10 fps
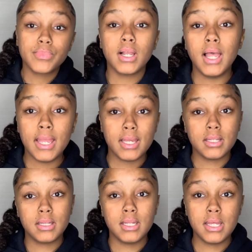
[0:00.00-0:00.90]

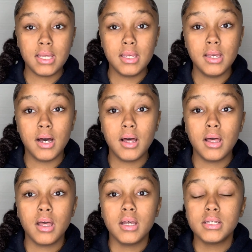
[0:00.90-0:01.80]
and the
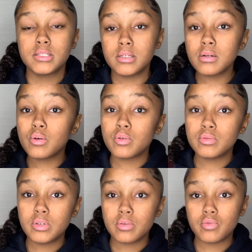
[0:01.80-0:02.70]

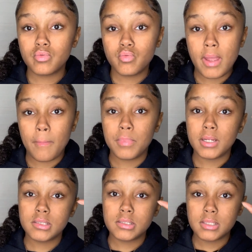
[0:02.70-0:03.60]
sickled red
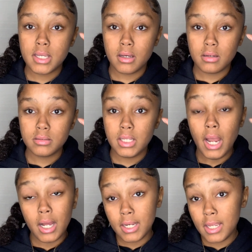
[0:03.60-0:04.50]
blood cell, the
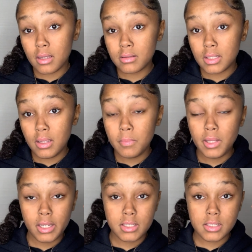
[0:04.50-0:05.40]
unhealthy
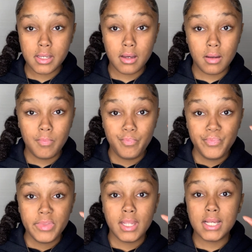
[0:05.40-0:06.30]
blood cell,
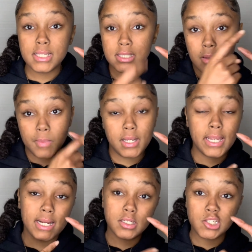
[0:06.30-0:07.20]
is a
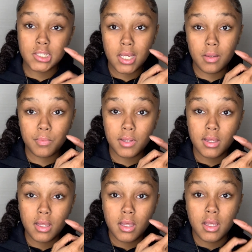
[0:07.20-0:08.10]
banana shape.
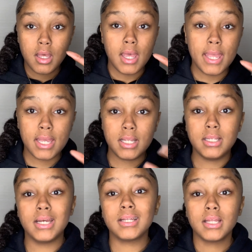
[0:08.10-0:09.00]

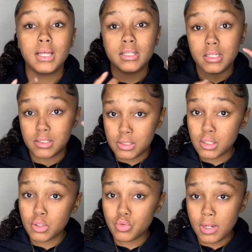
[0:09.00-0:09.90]
And the
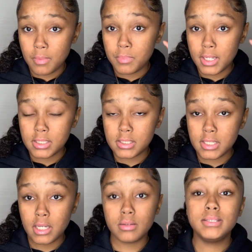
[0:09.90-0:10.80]
sickle red blood
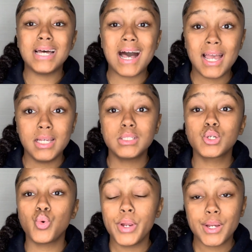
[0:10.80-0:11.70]
cell dies
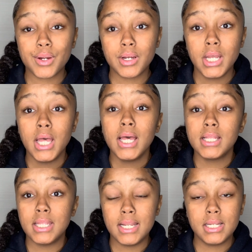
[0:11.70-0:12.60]
quicker
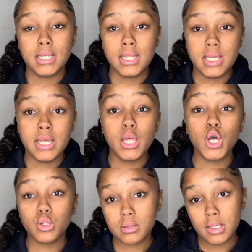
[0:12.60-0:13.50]
than the
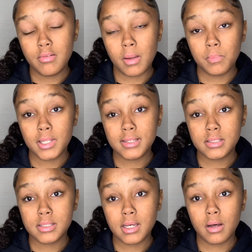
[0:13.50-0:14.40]
healthy red blood
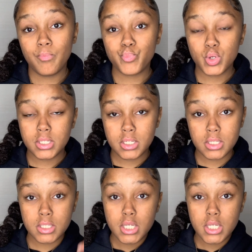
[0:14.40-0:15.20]
cell, which is